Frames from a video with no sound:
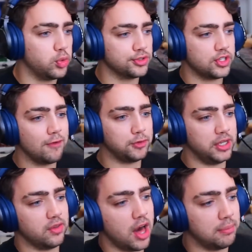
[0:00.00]
Cool stuff,
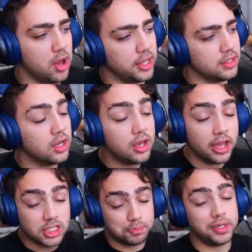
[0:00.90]
you need a lot of money.
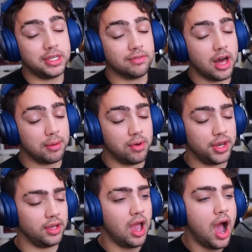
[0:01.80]
And speaking of a lot of
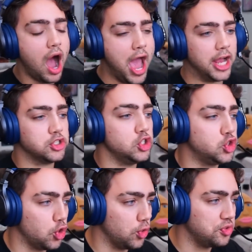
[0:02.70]
money, I
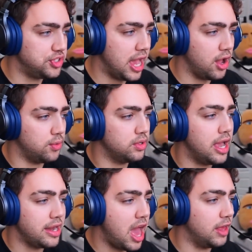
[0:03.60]
actually turned
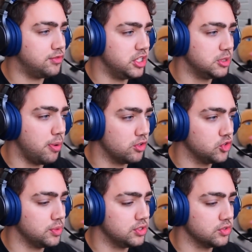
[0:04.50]
down an NFT
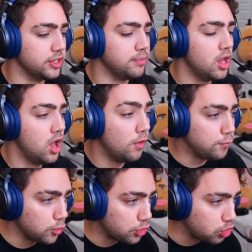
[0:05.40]
sponsor recently
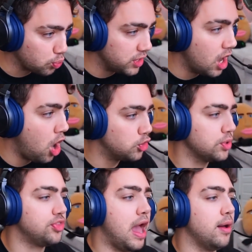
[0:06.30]
for
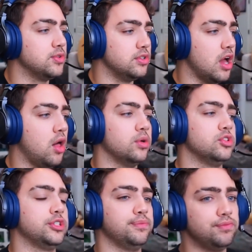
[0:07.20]

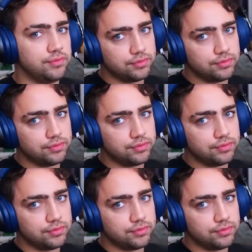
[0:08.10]
$300,000.